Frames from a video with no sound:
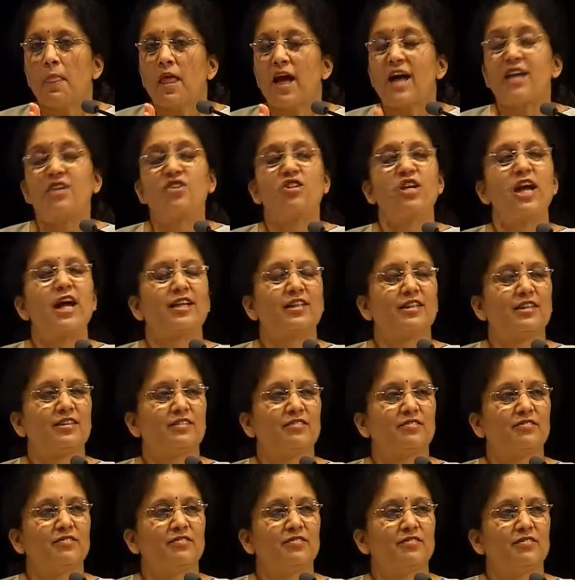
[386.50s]

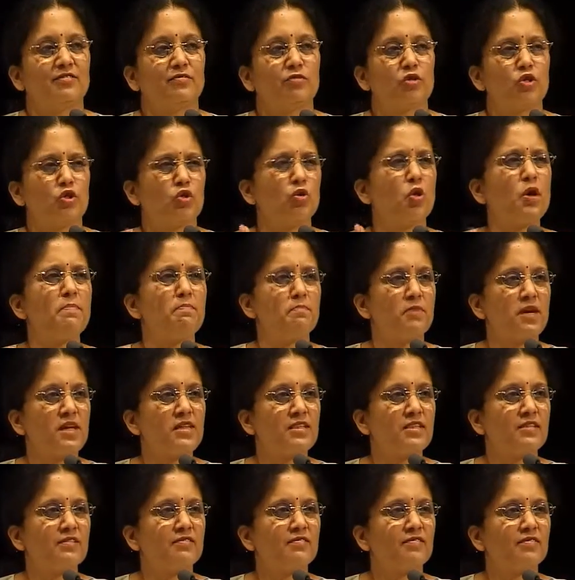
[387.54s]
attractive, was so
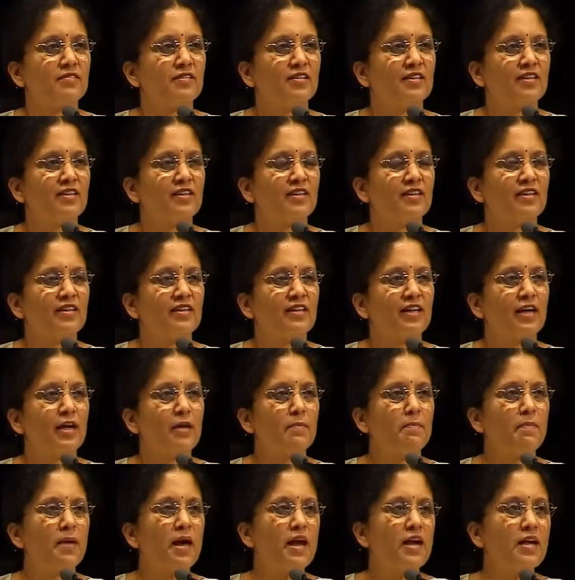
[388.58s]
impressive, that
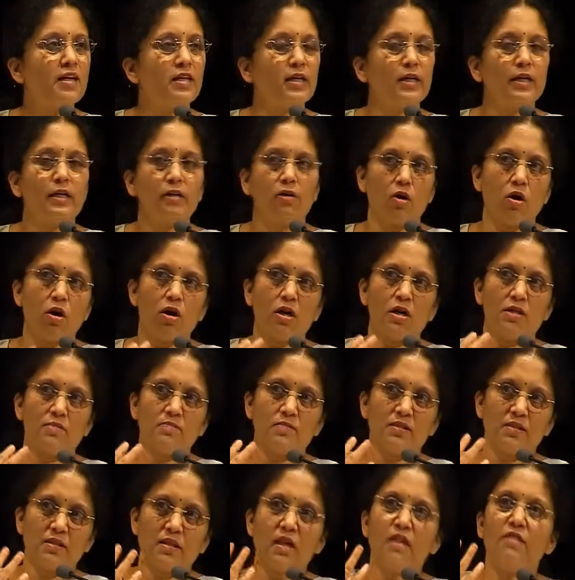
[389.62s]
apparently God
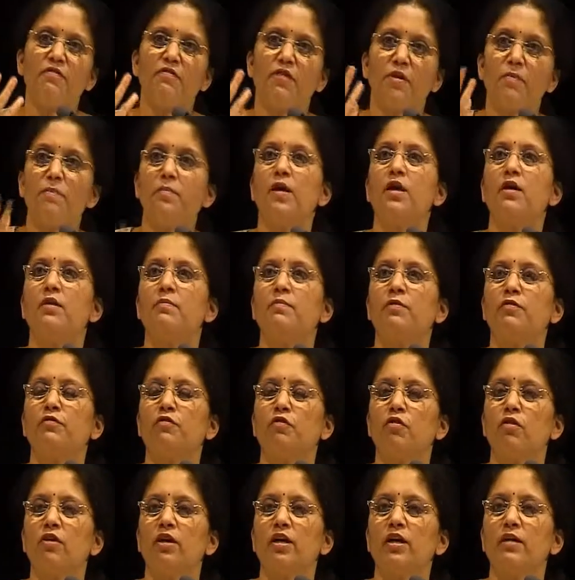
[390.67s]
himself appeared
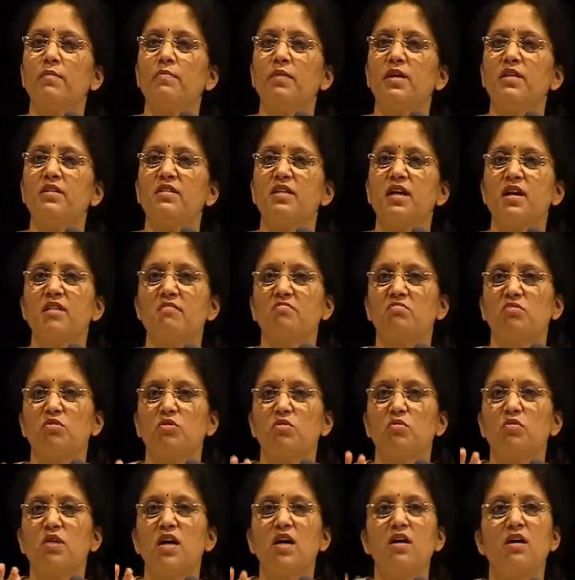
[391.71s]
before him and said,
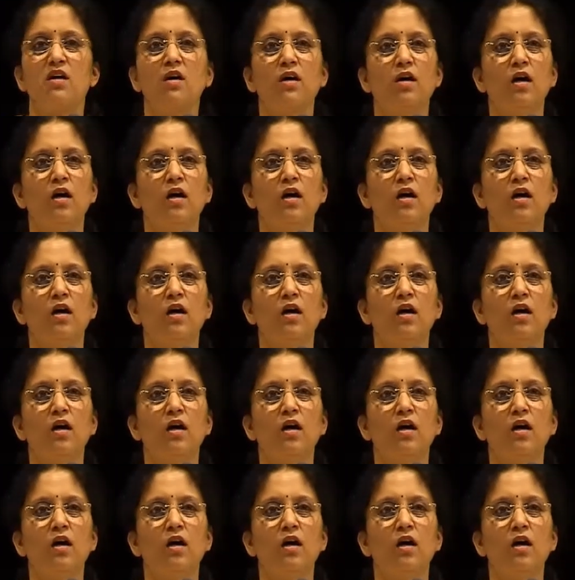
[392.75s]
Dhruva,